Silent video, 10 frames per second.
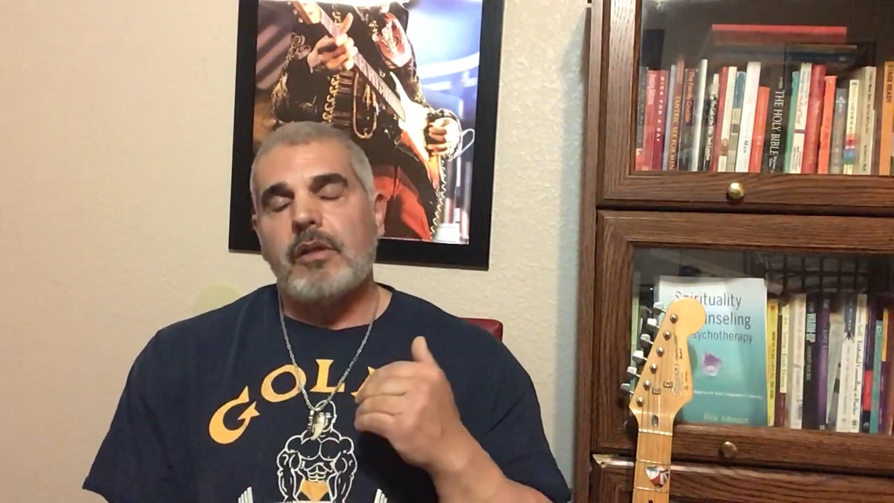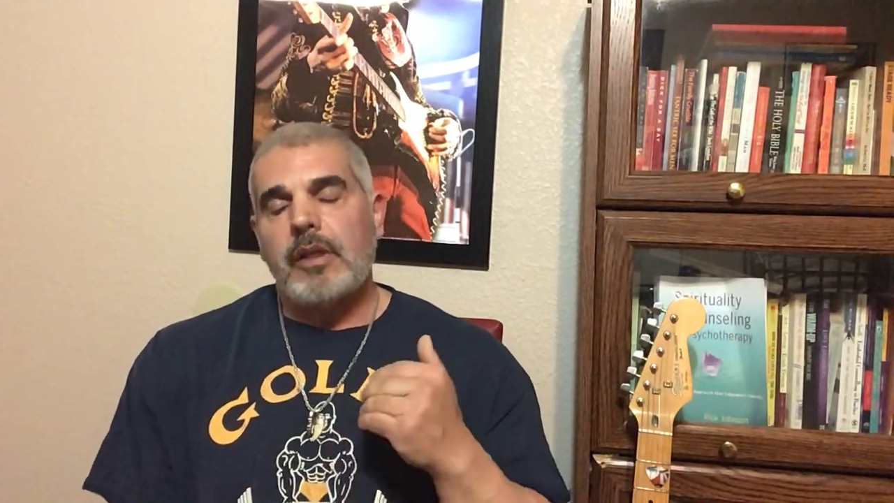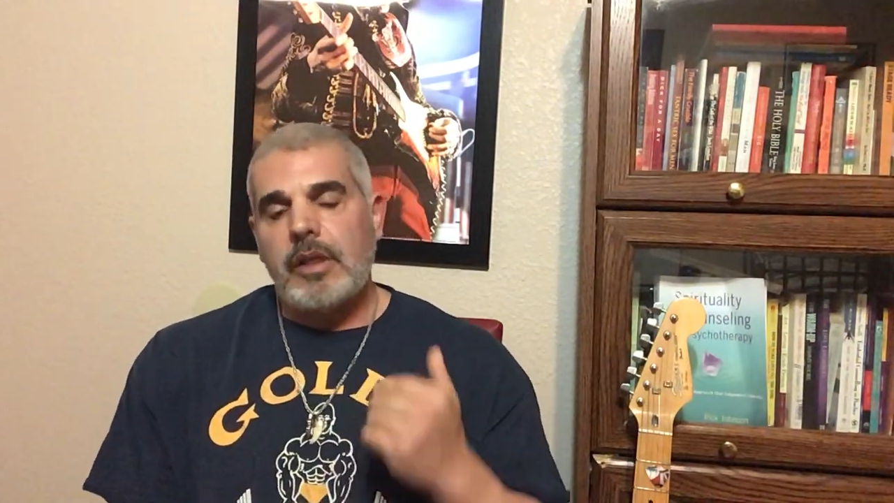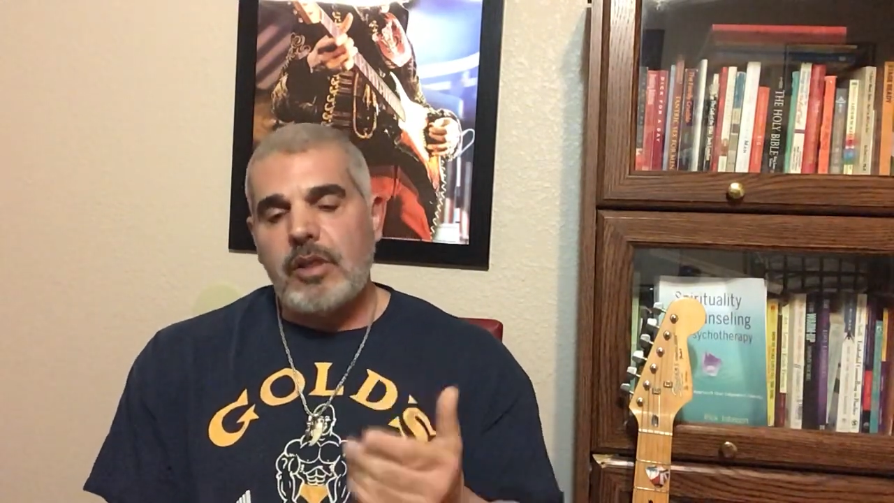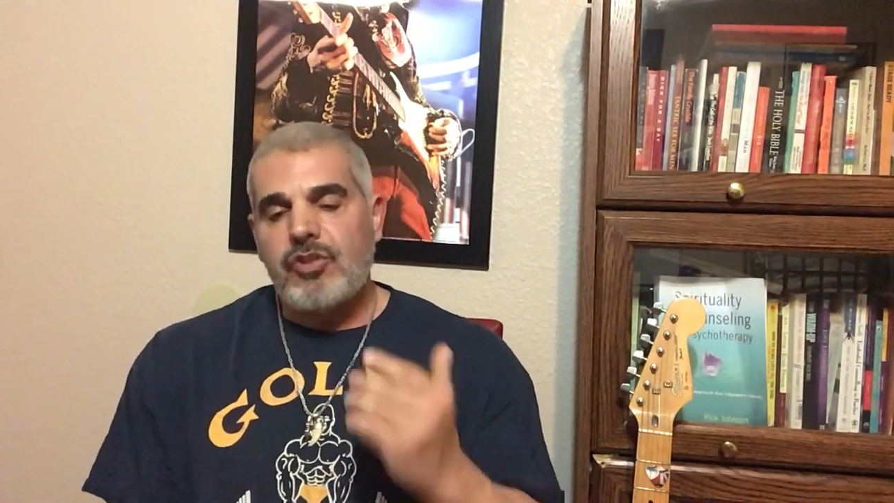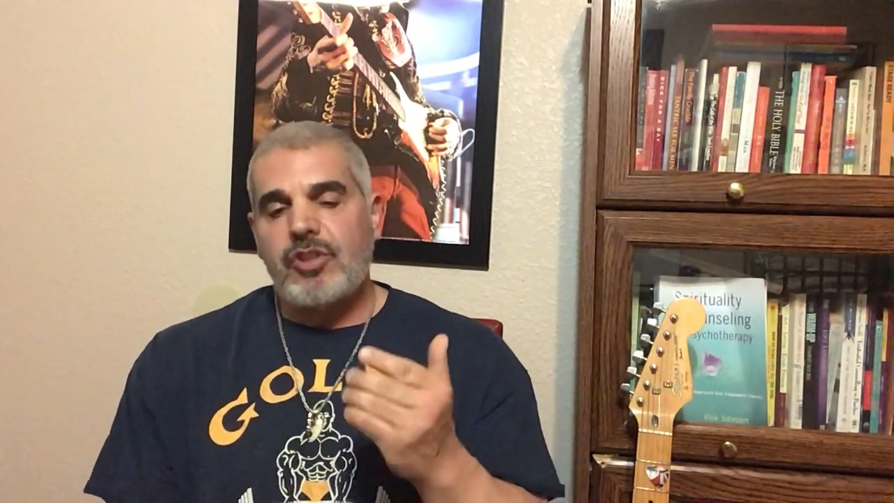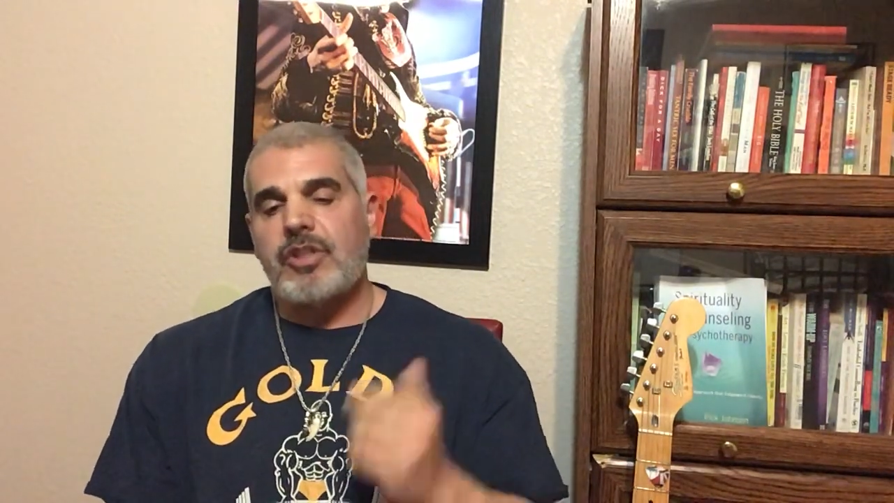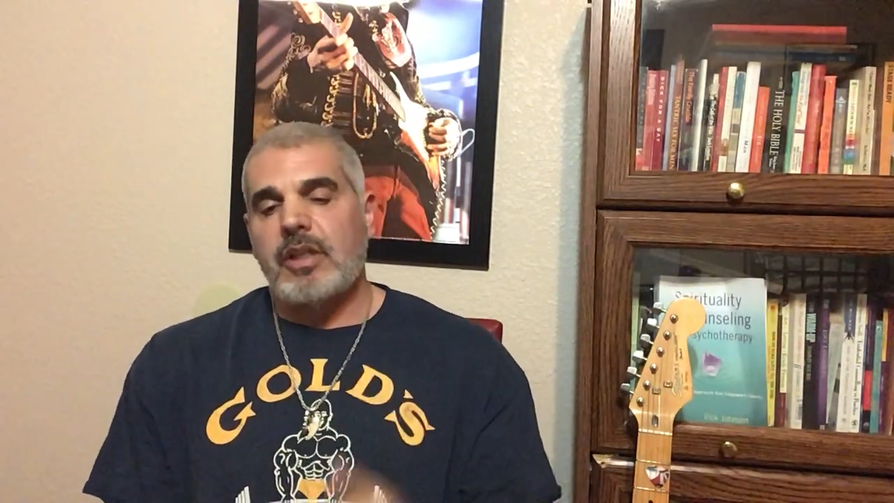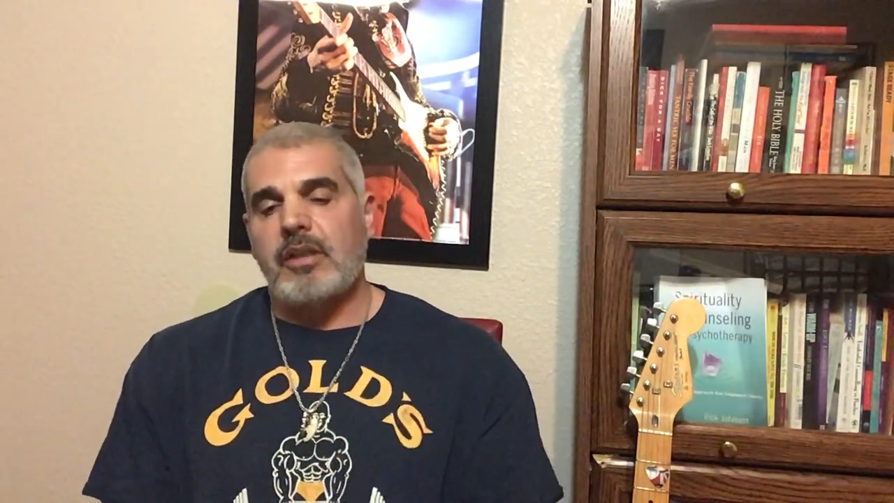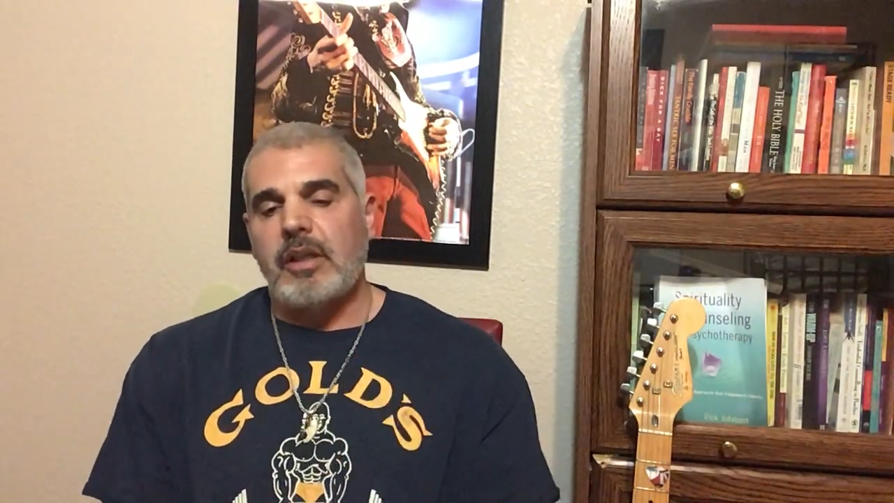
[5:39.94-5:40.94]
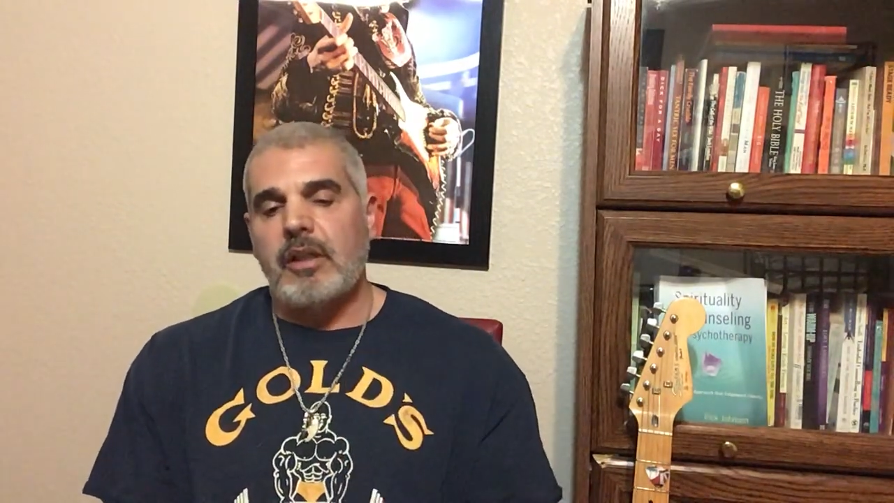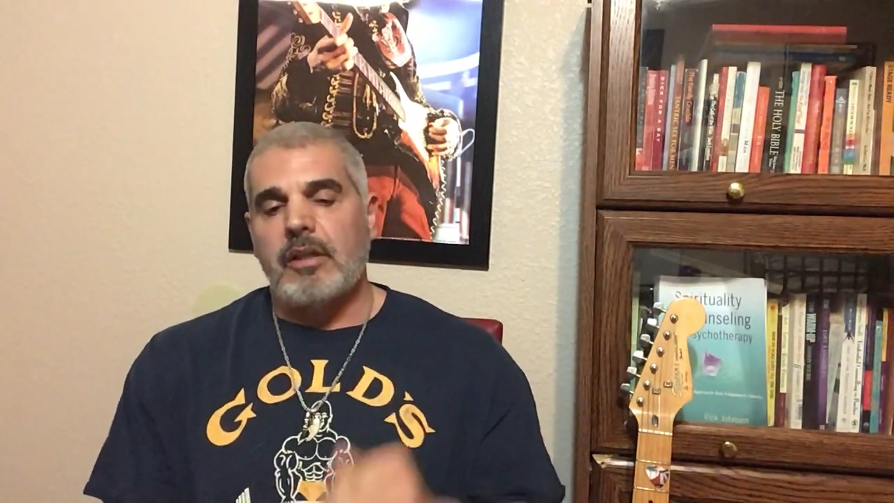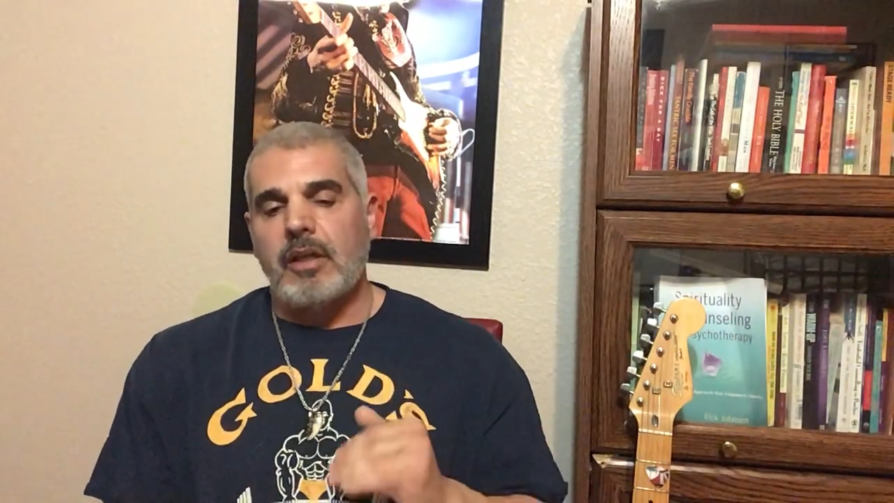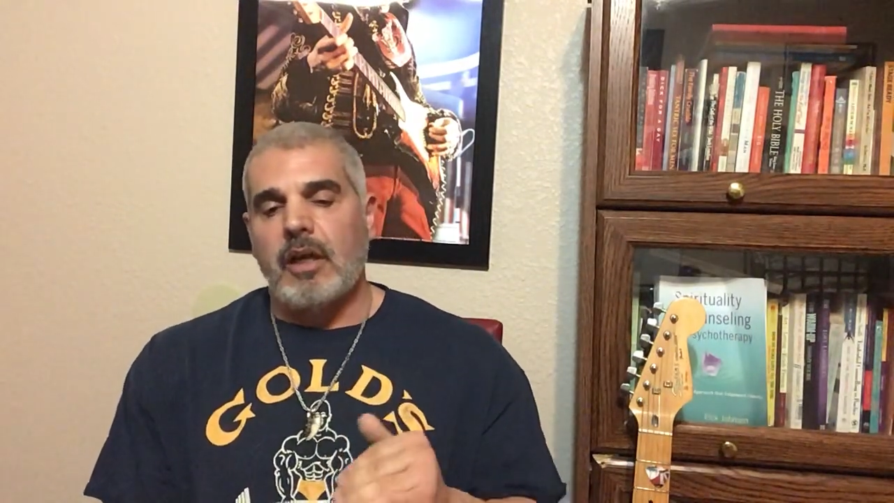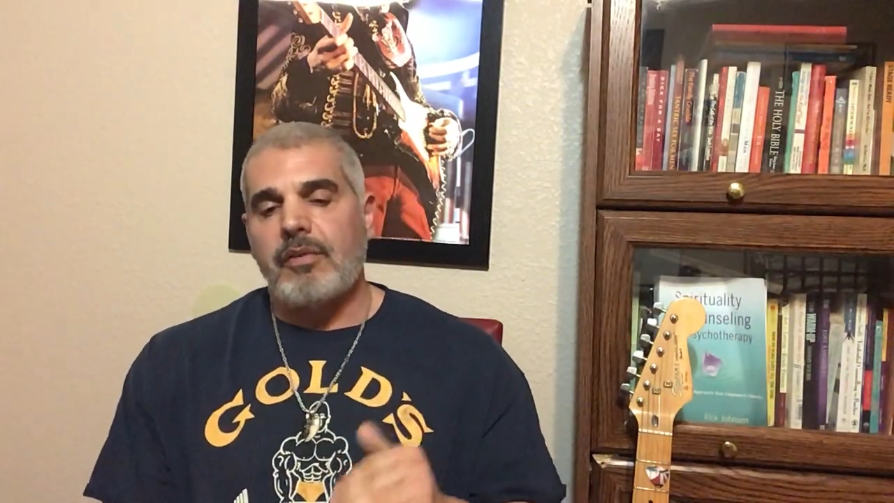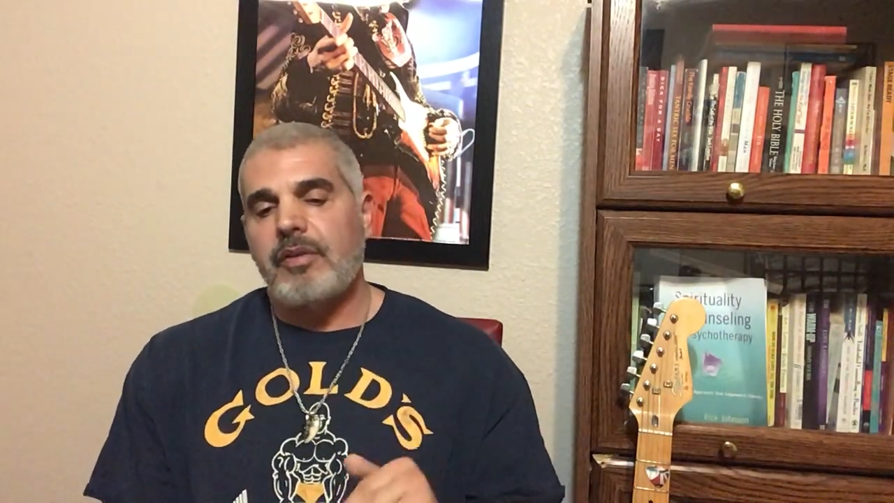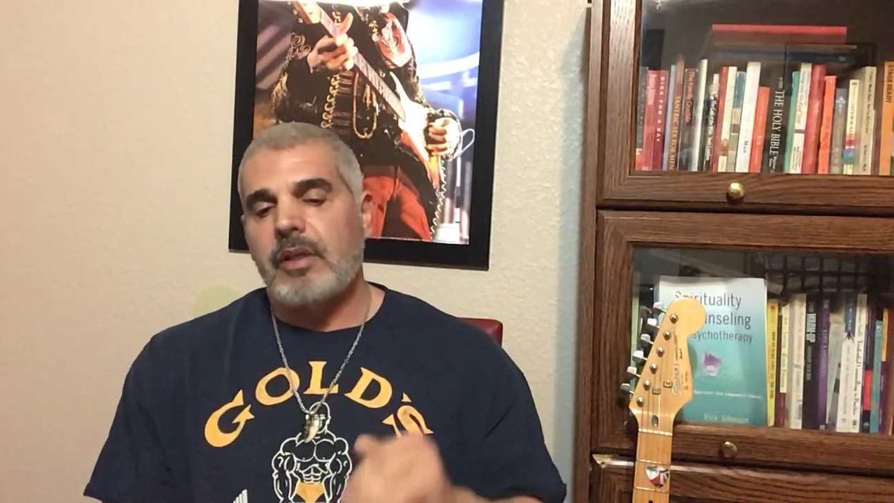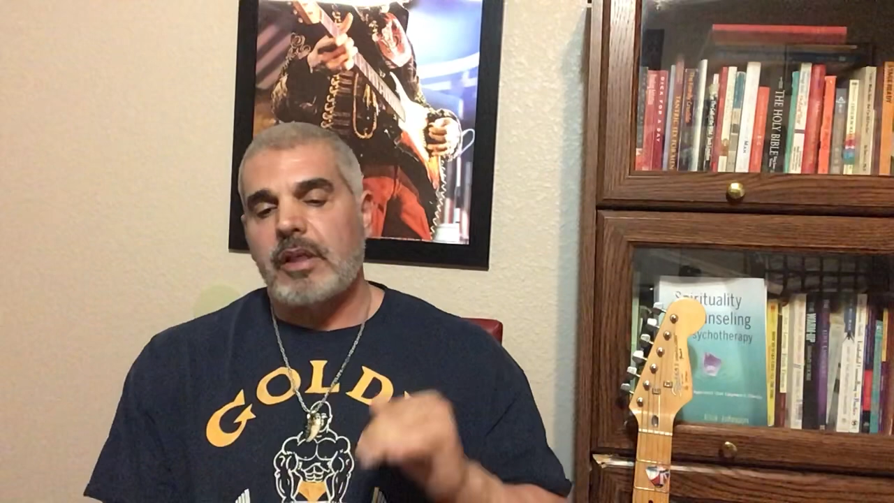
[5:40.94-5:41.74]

Interestingly enough,